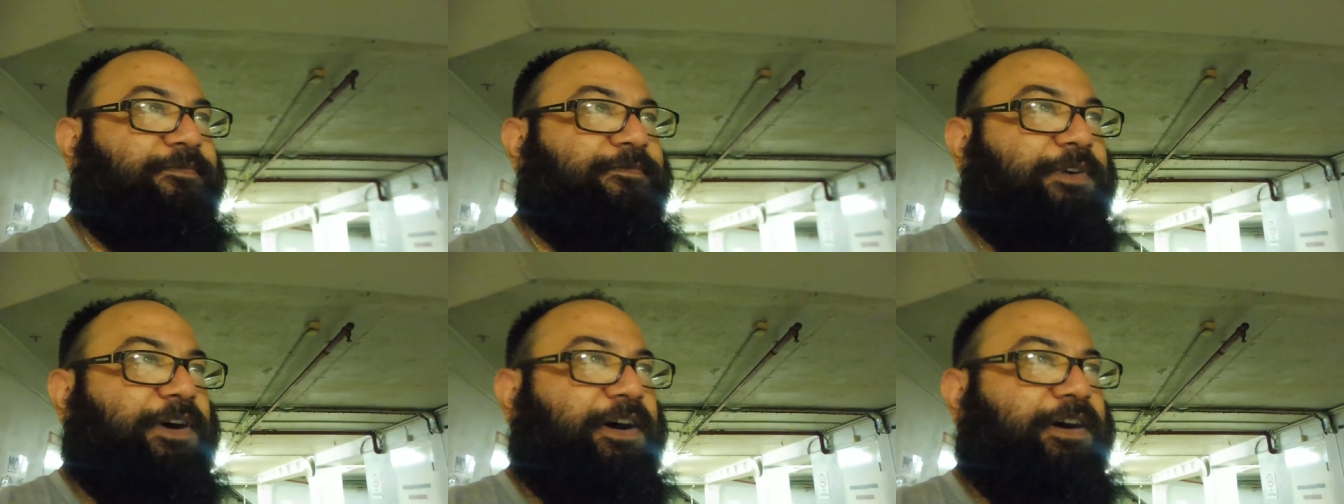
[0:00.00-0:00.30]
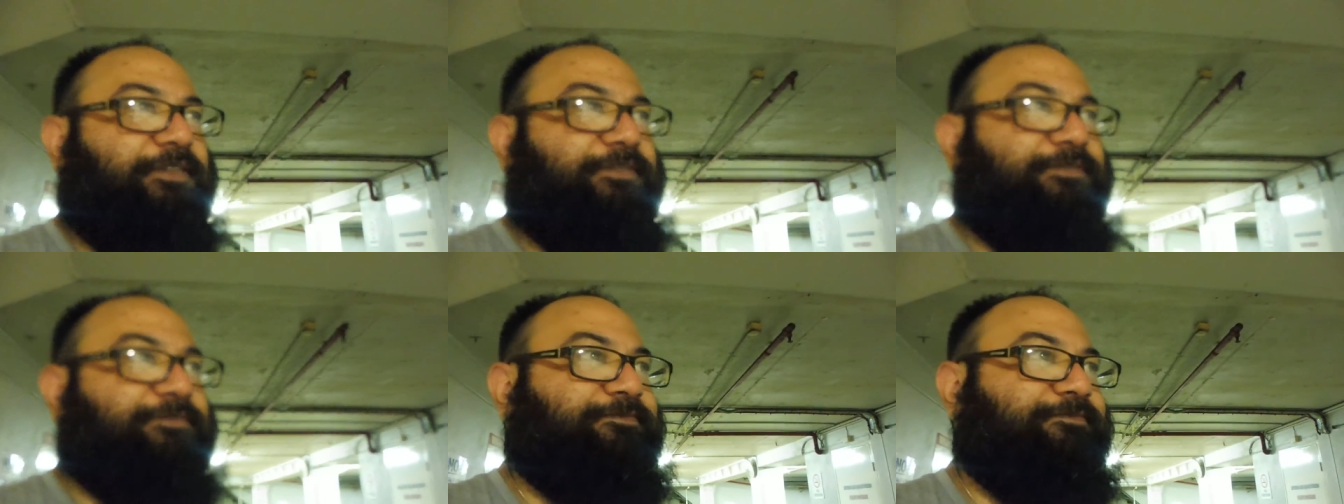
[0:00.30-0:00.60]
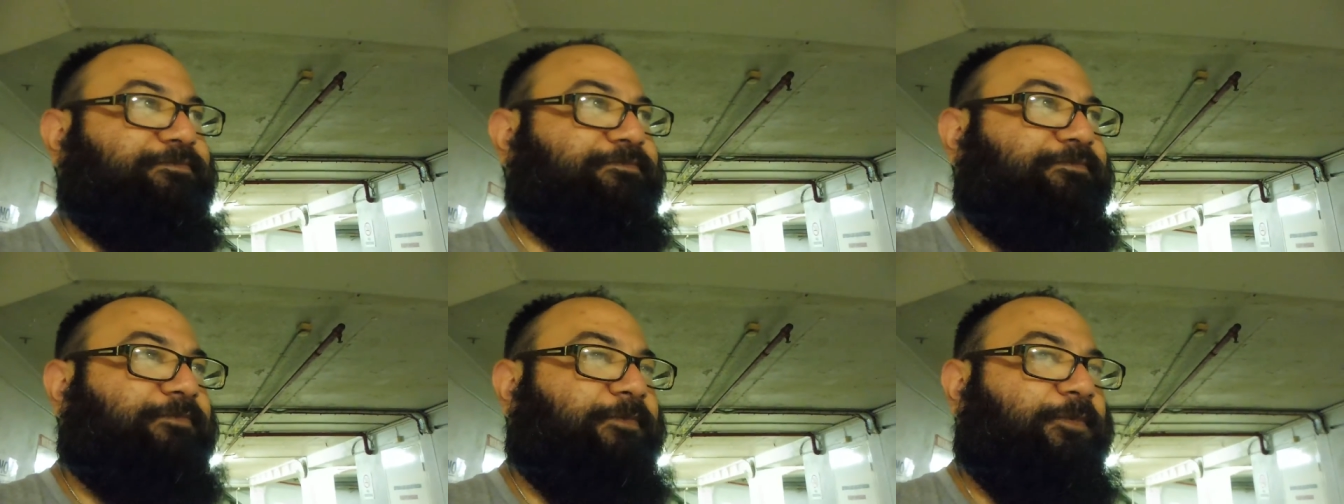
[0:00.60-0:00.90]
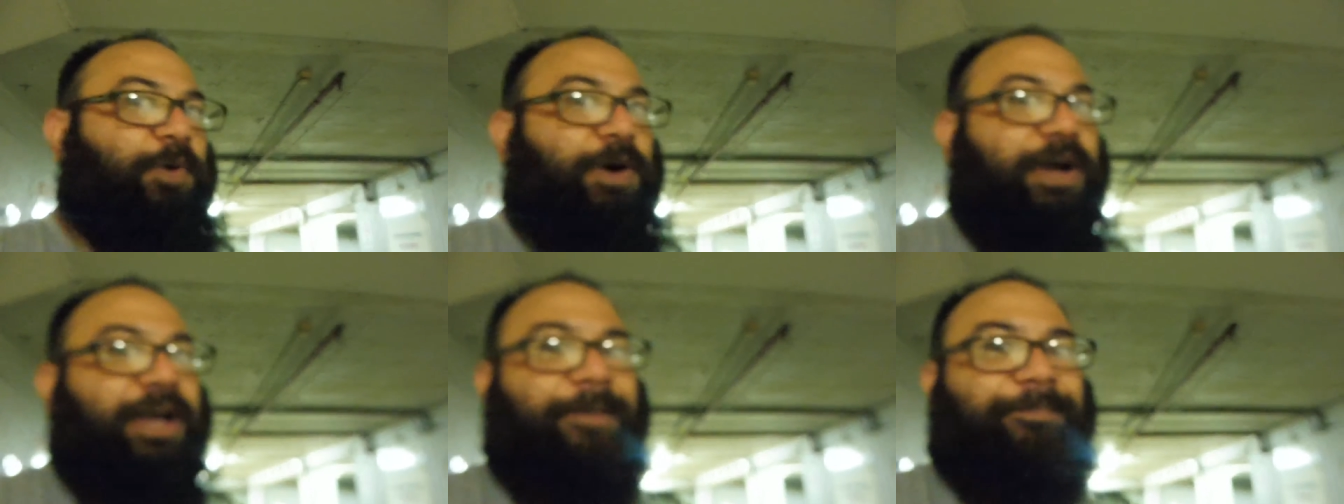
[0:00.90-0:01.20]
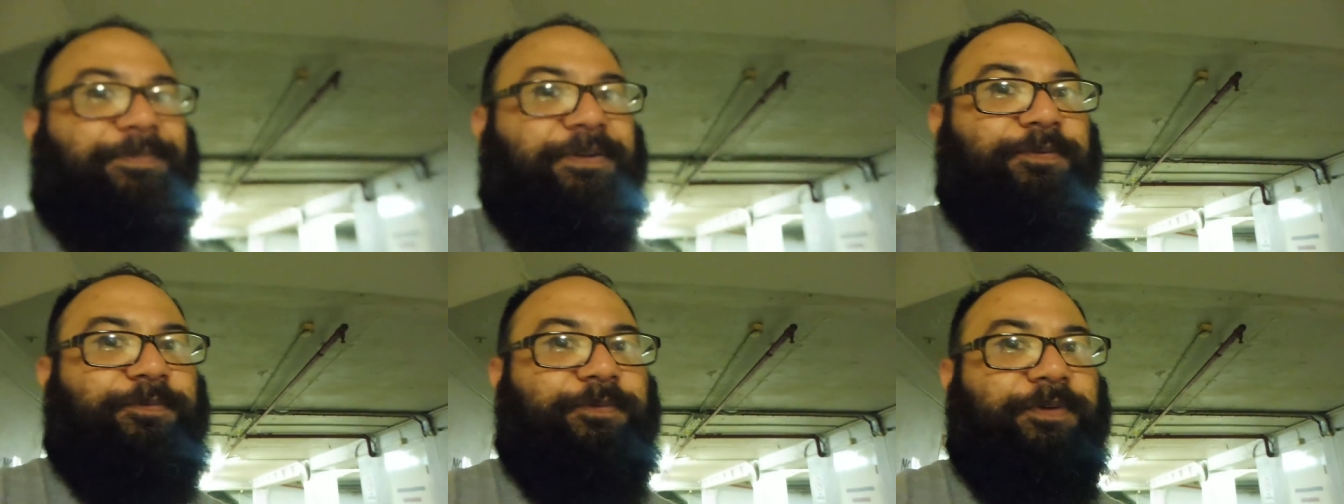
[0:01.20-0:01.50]
well, what
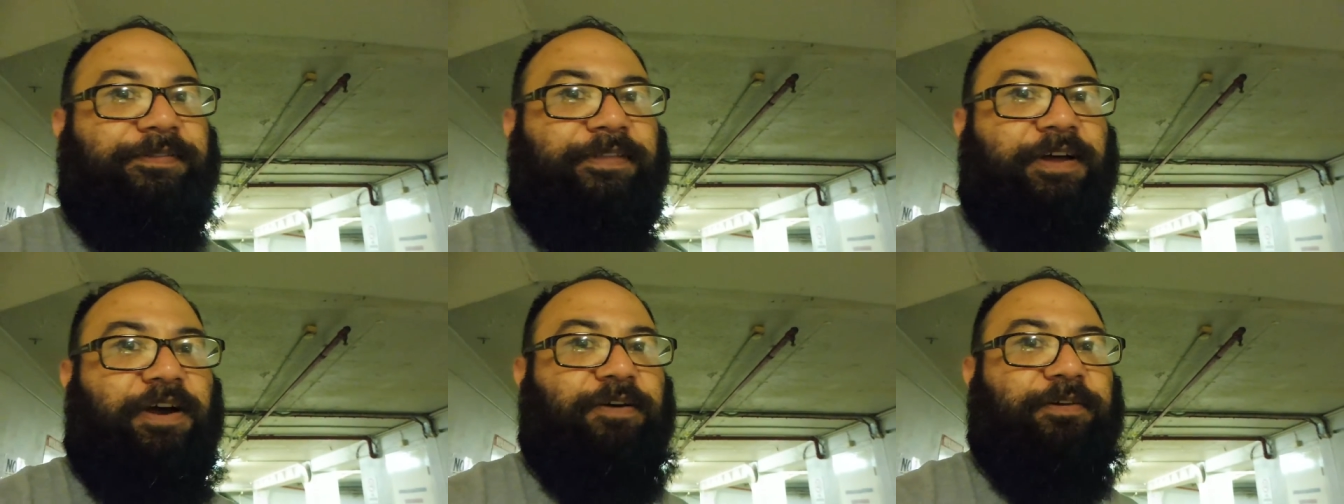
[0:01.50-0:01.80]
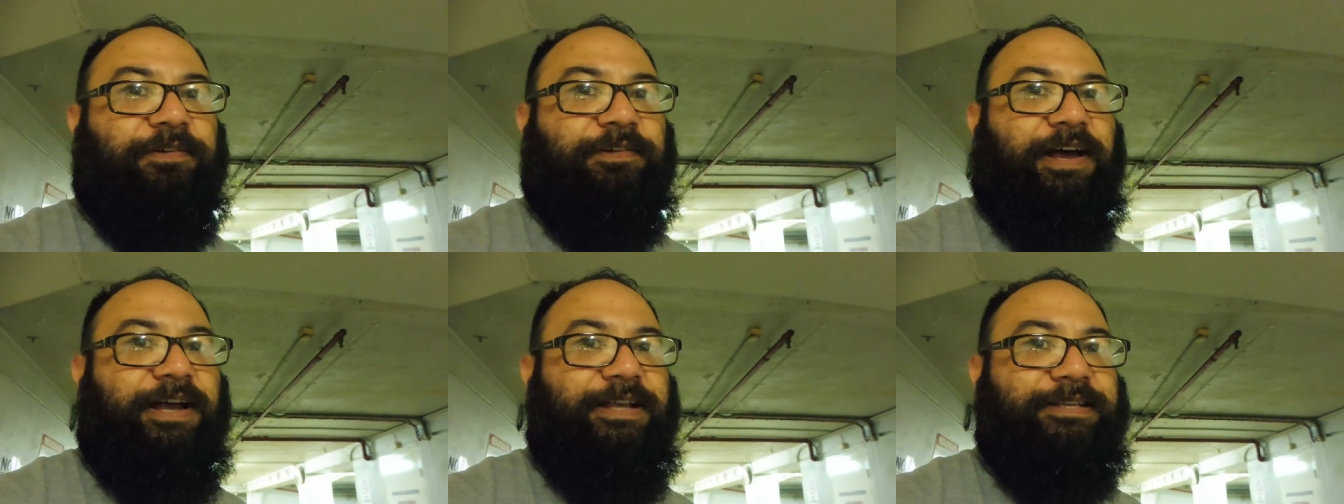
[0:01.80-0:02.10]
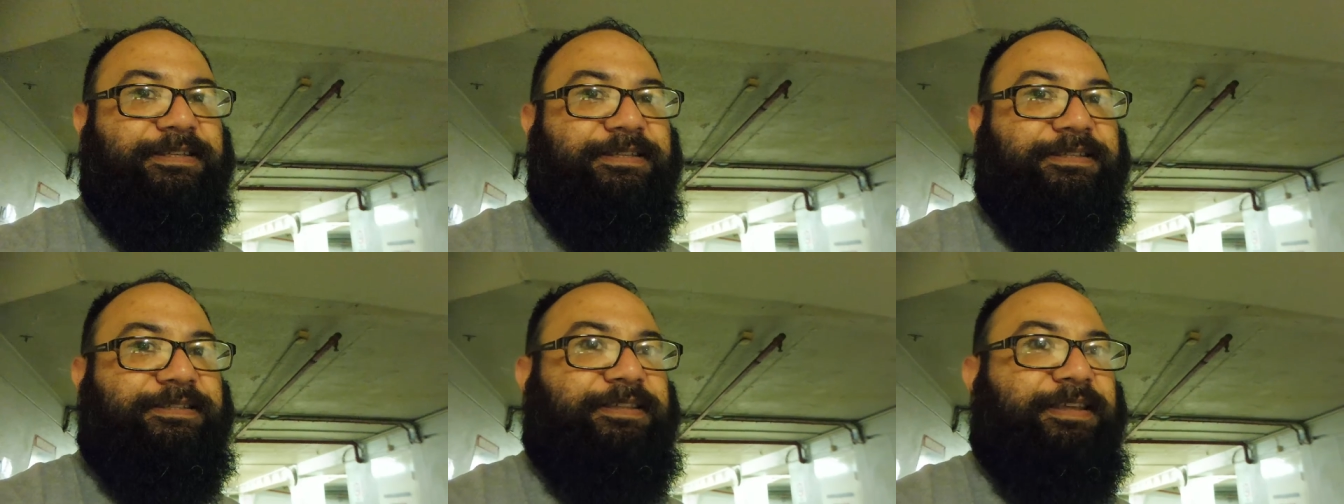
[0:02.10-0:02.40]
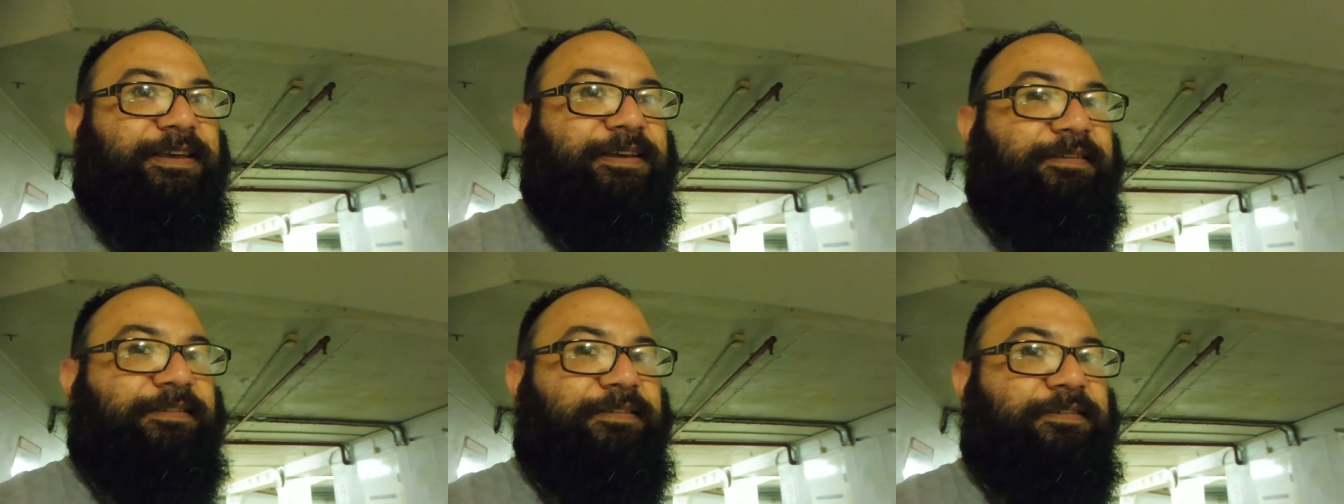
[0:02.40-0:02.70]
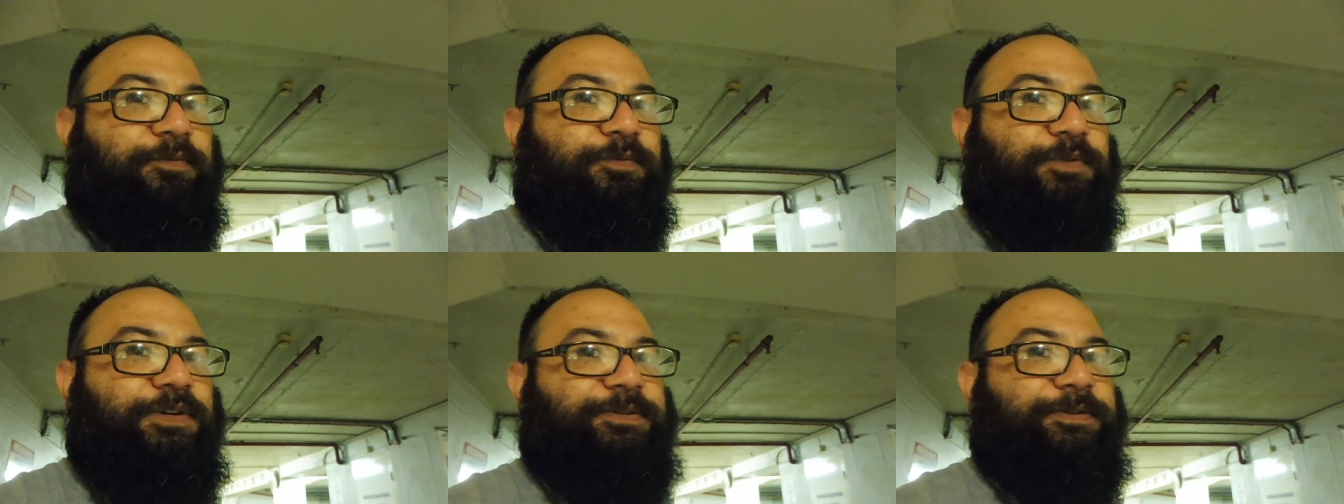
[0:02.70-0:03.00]
happened with the whole license thing,
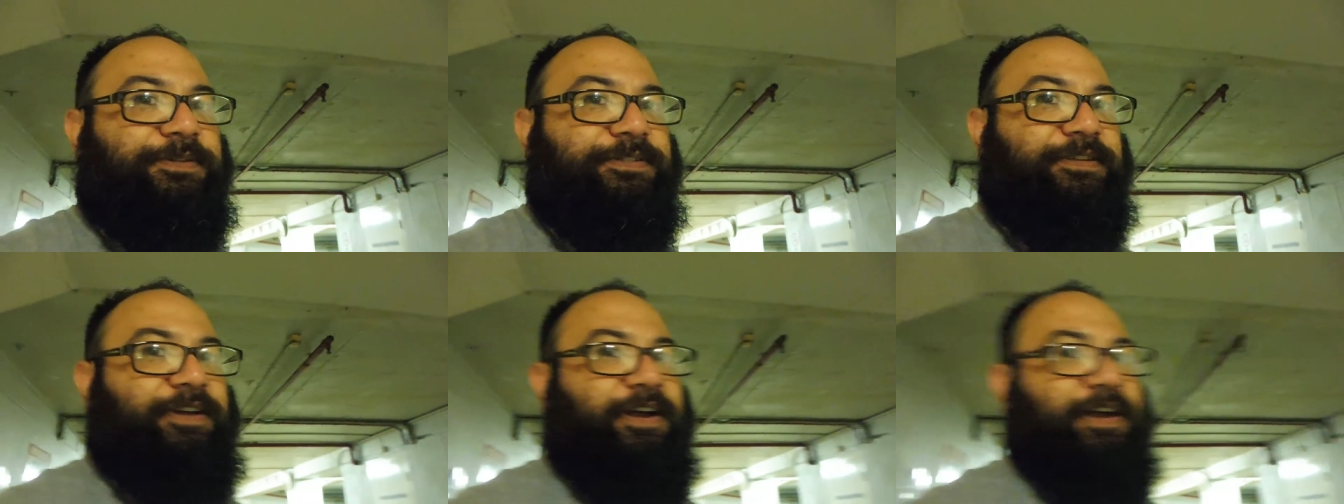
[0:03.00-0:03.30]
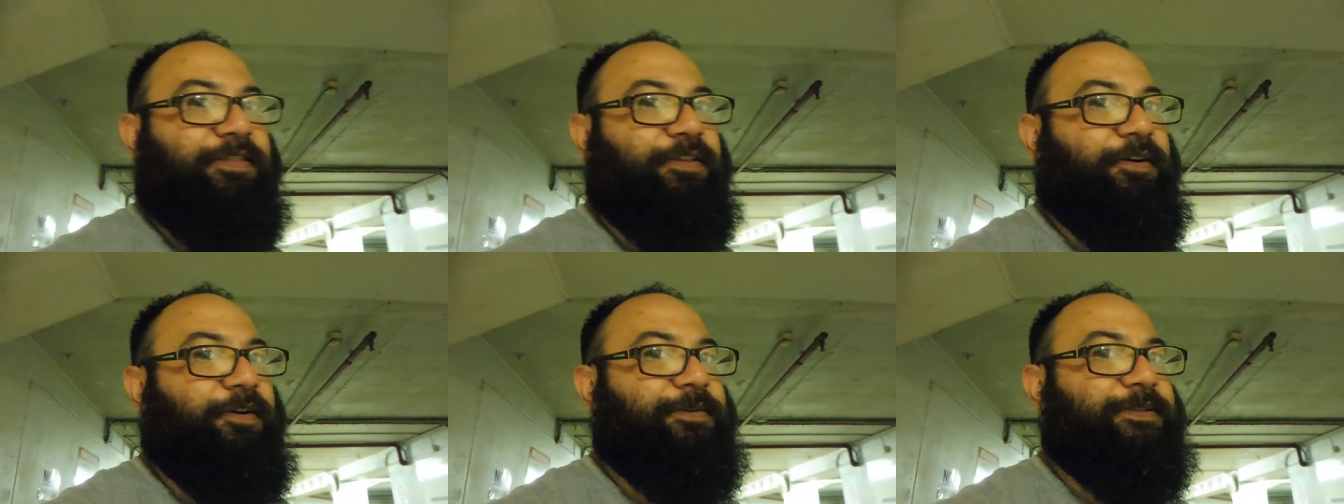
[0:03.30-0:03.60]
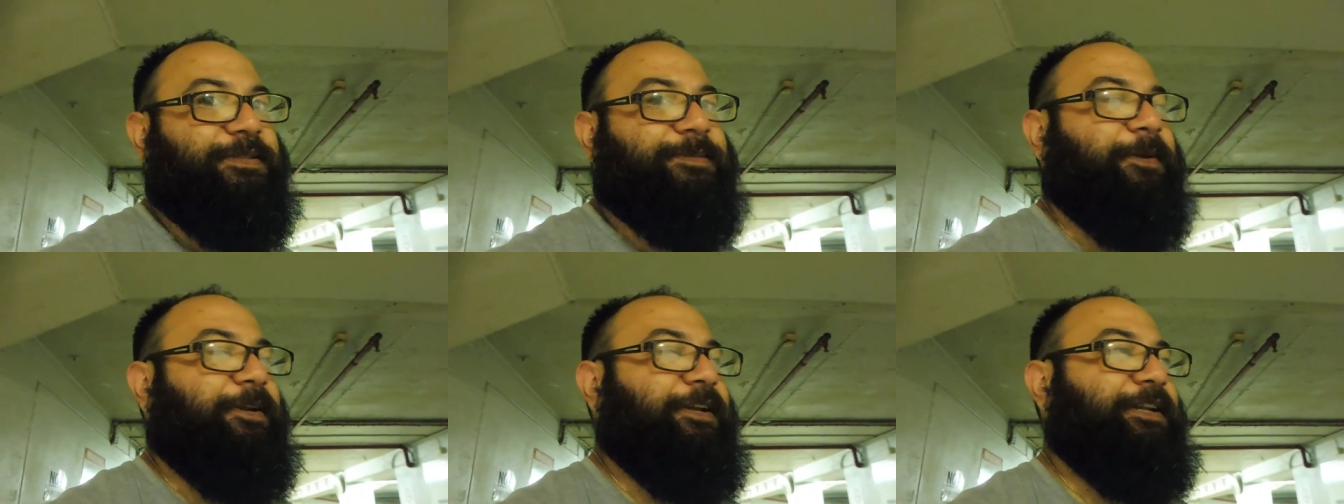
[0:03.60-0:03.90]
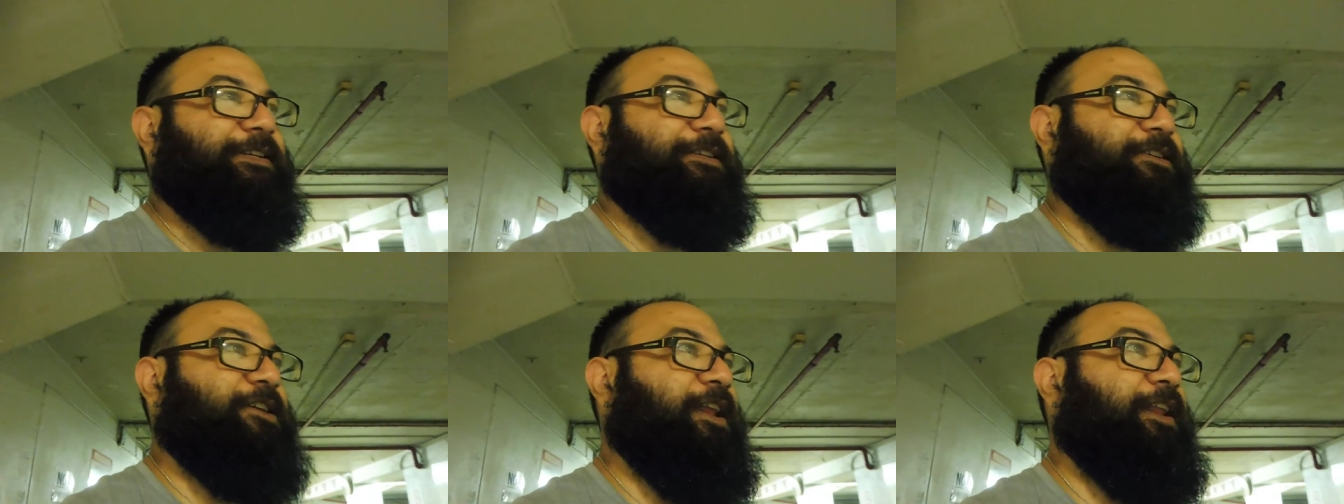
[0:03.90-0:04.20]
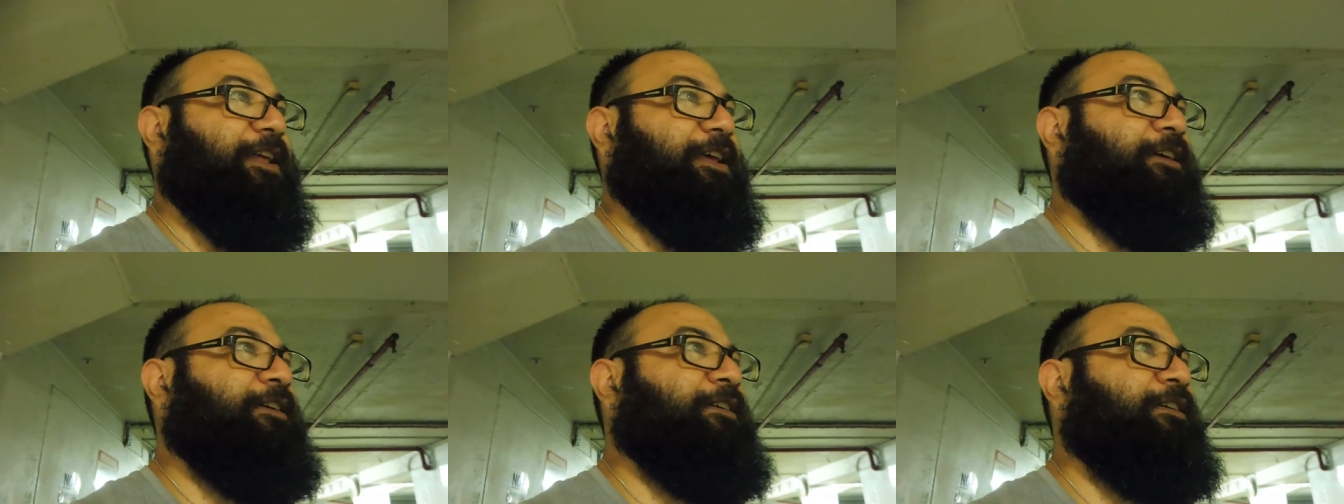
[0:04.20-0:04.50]
which was, I thought was pretty
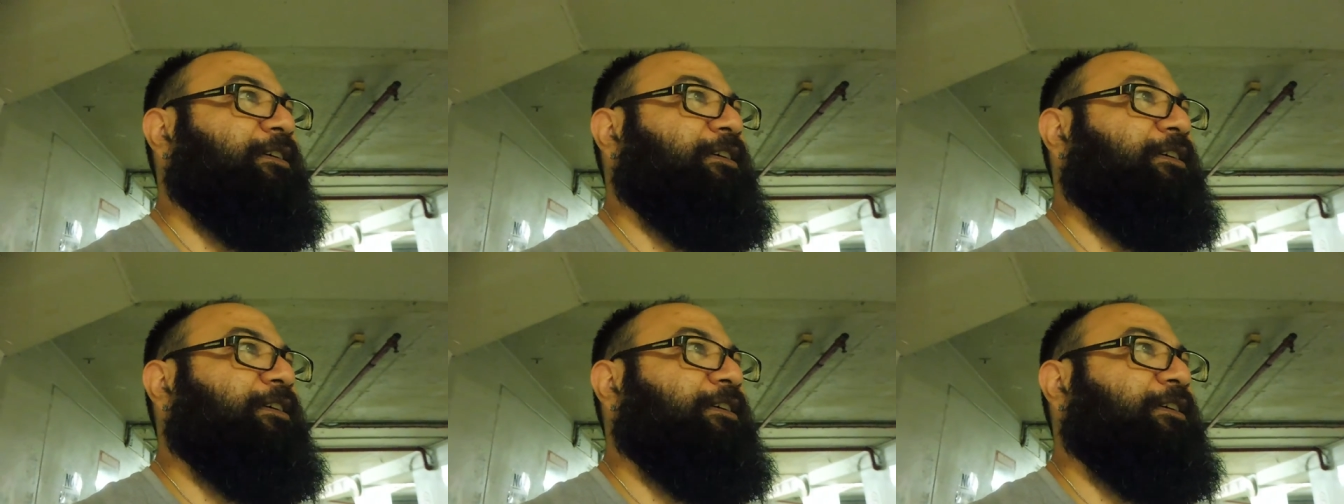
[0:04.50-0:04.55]
dirty.